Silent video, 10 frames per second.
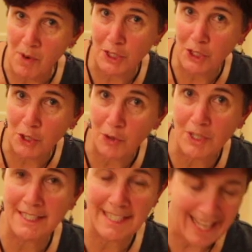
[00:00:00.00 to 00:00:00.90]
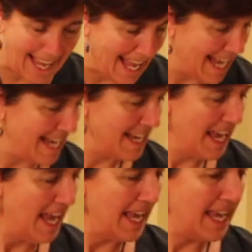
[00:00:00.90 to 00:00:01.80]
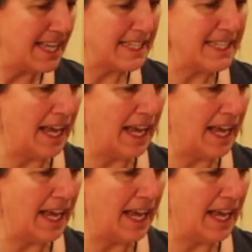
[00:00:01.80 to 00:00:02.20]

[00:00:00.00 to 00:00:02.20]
want to show you today, is